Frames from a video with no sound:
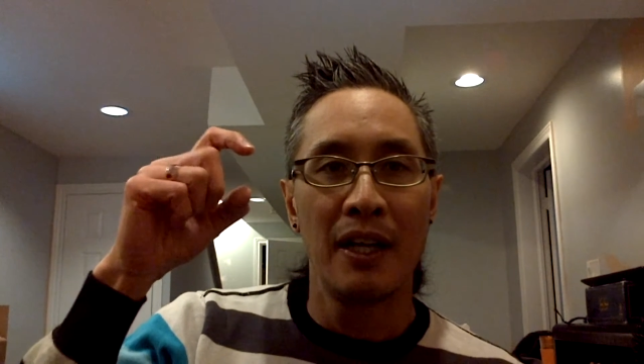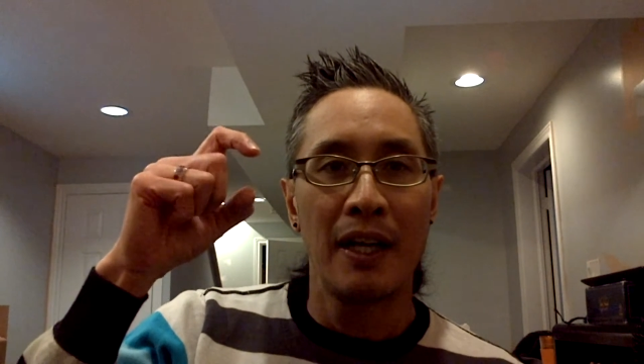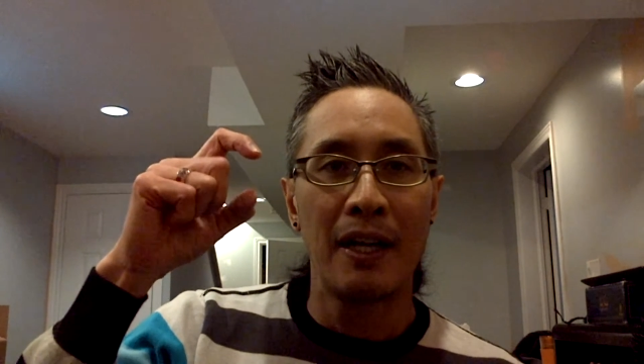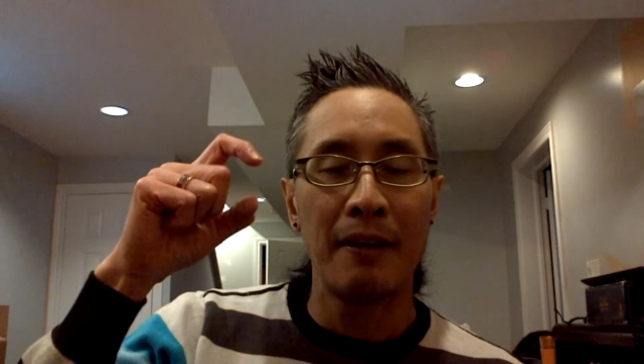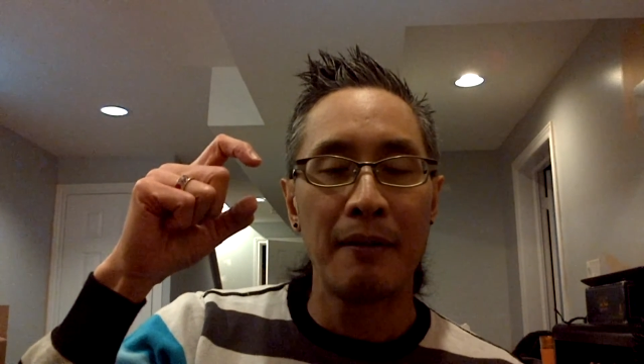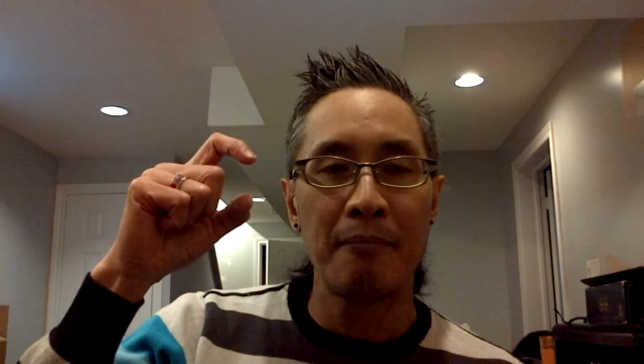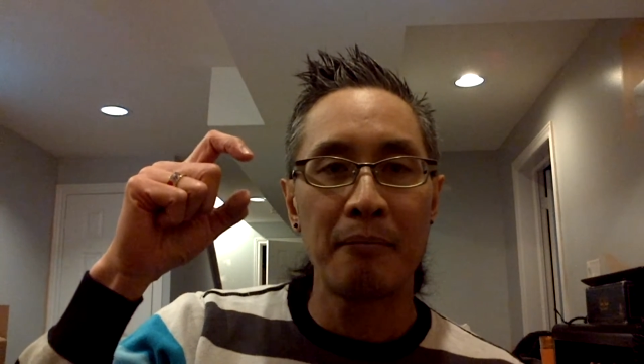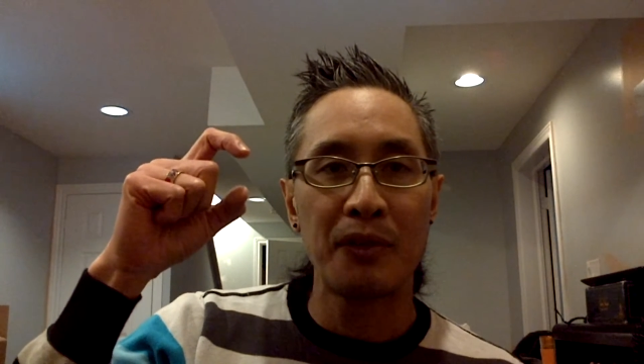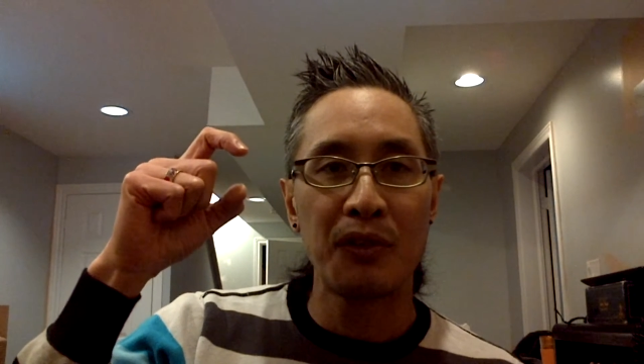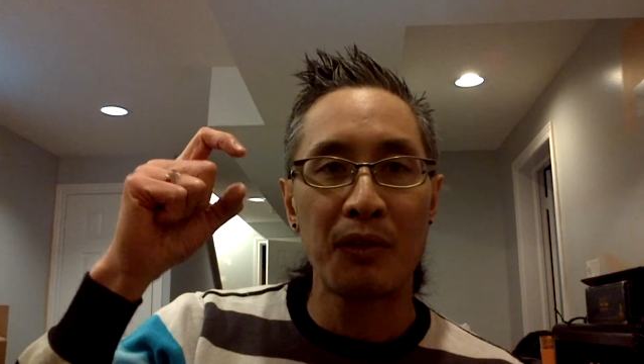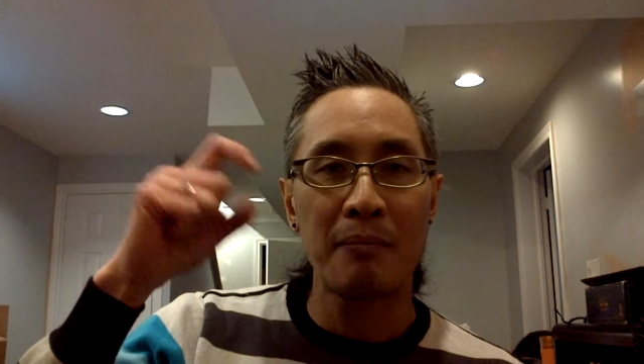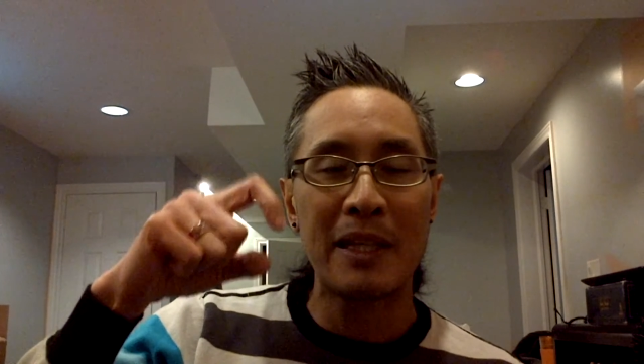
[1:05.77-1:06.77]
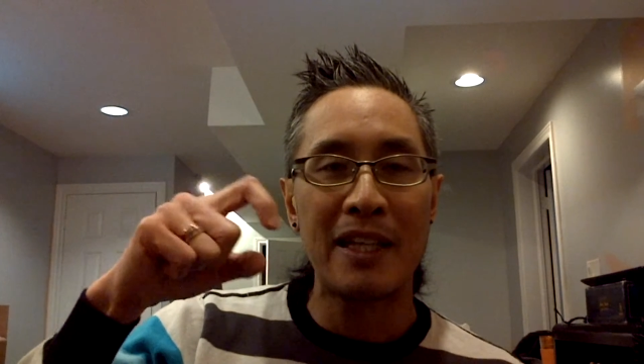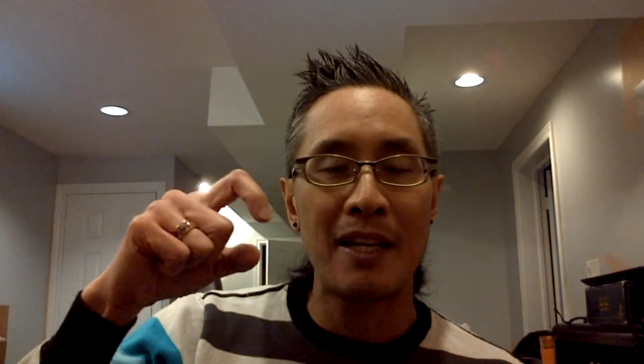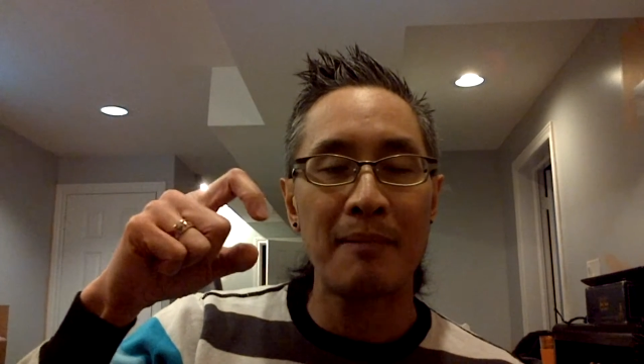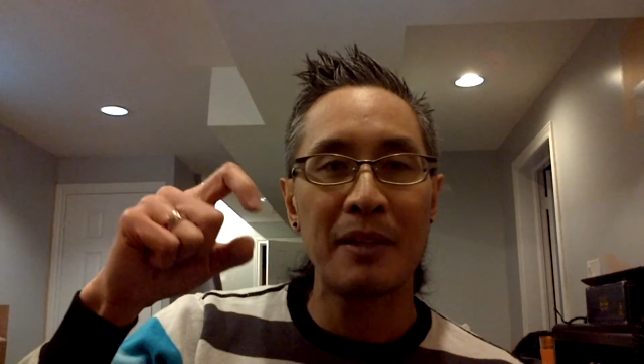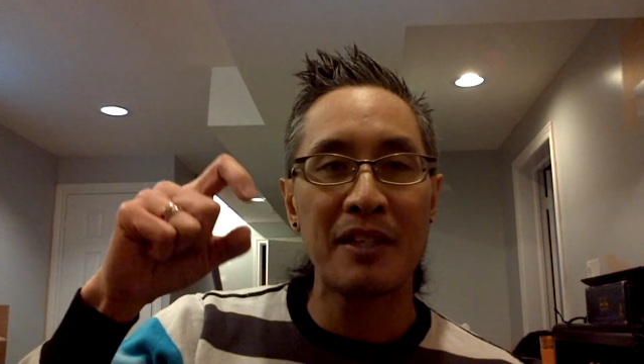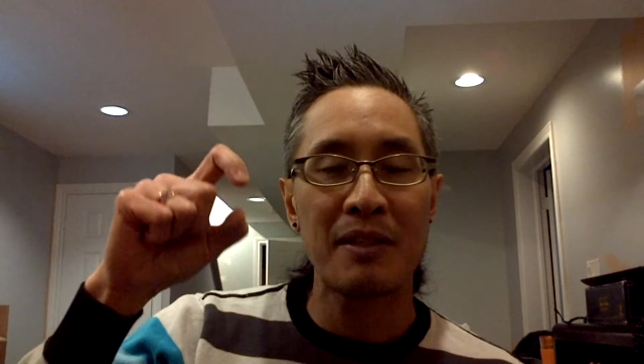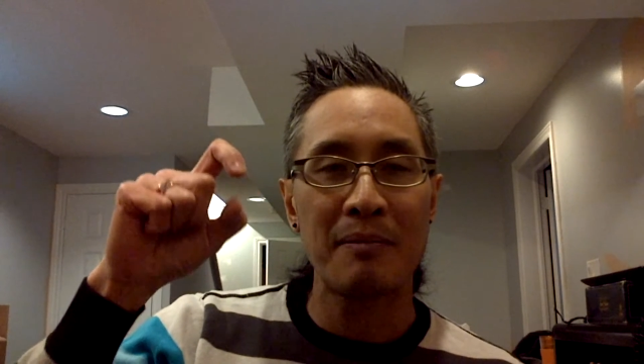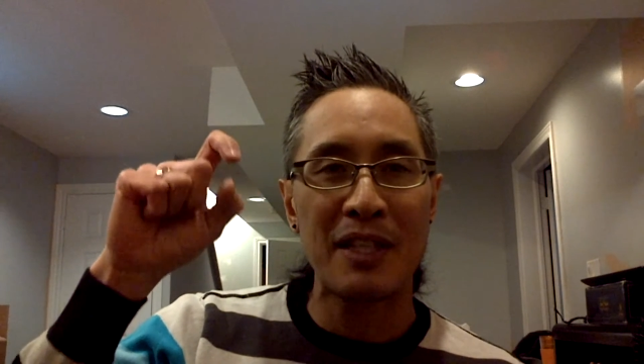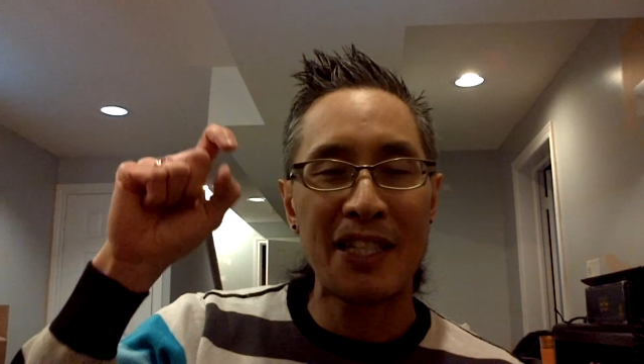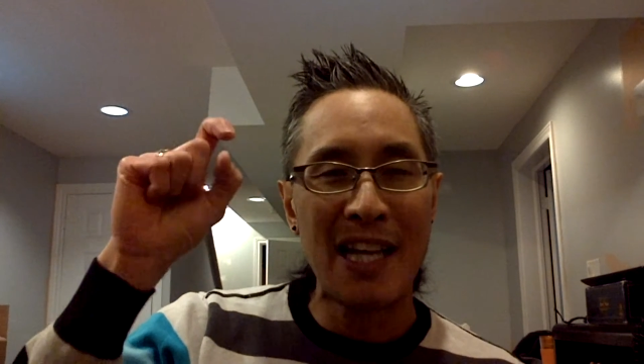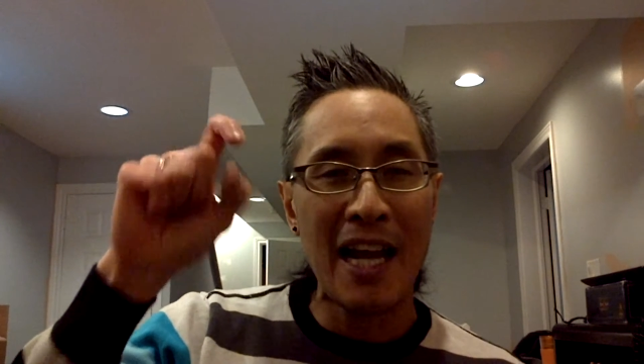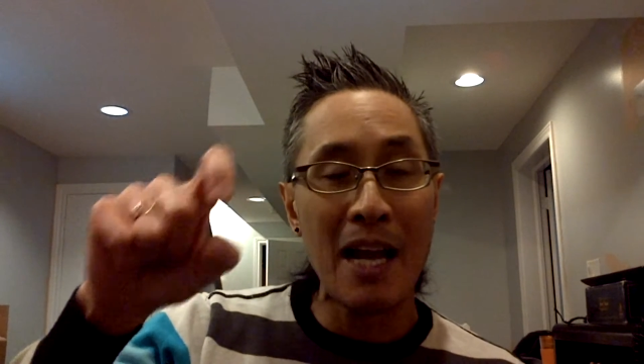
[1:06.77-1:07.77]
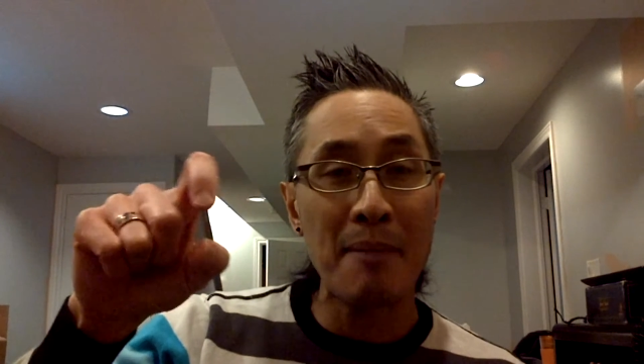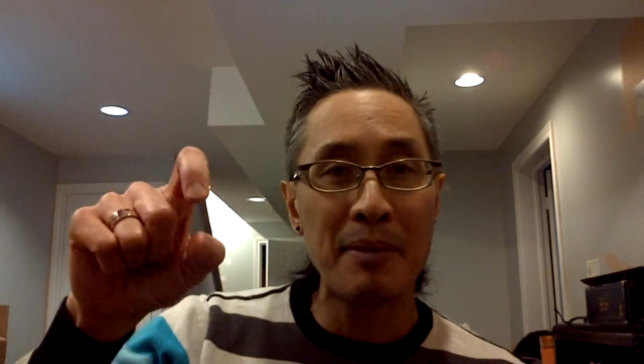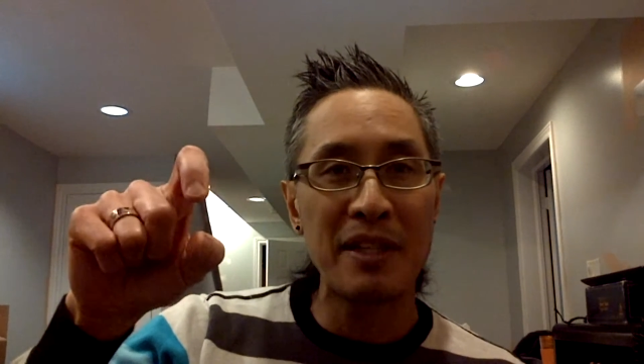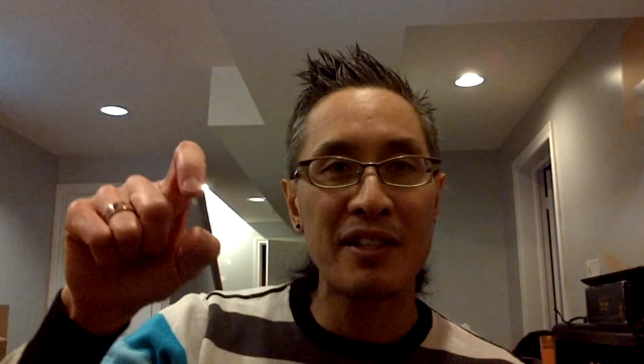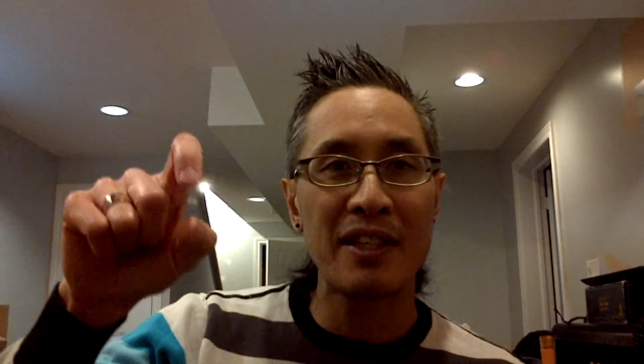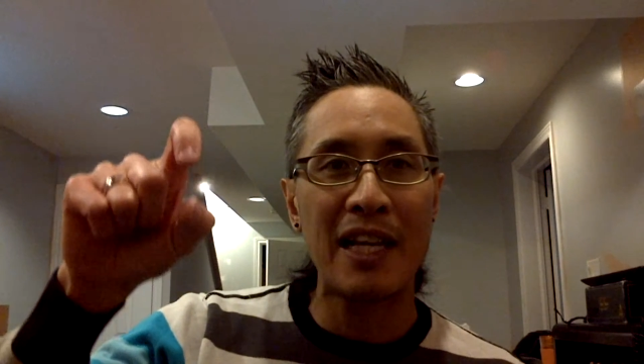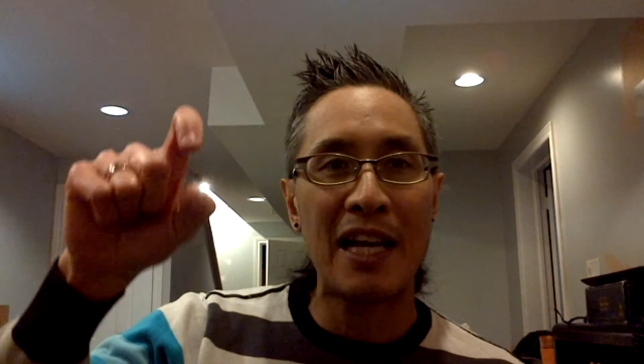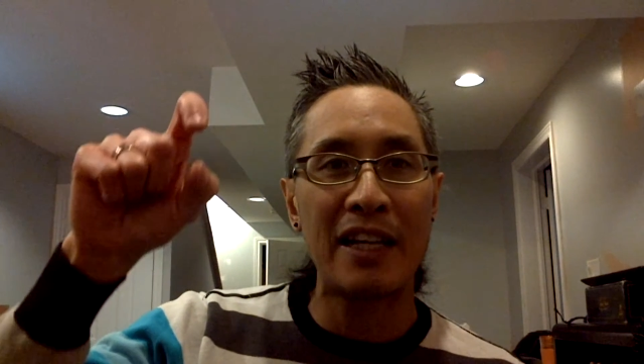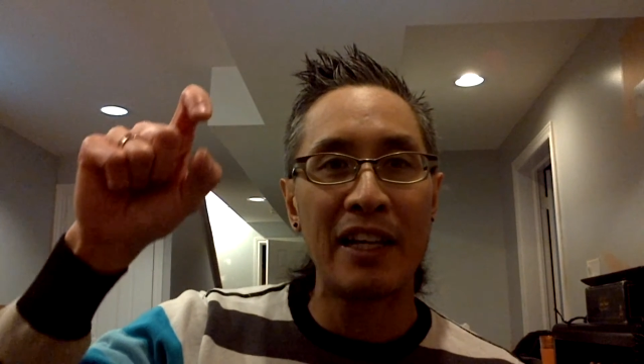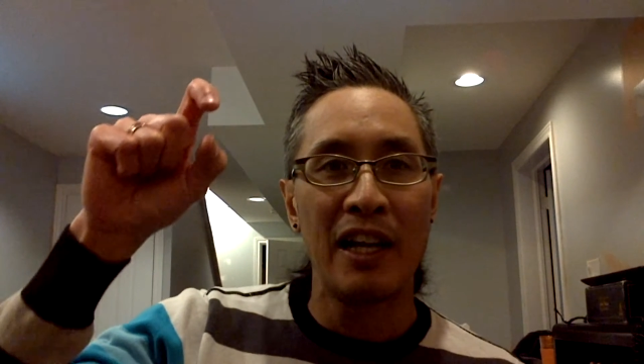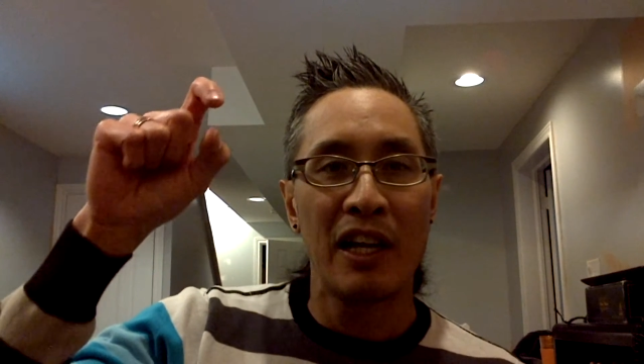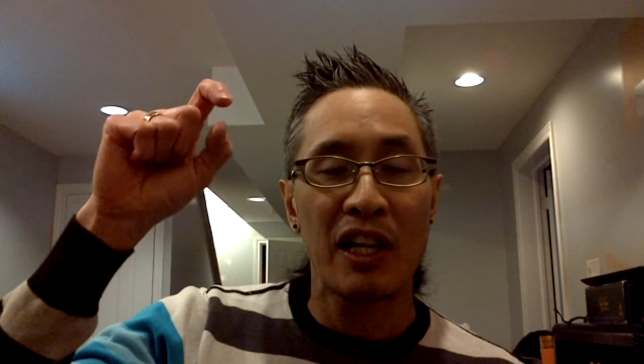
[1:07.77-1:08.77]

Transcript: metabolism to tap into that,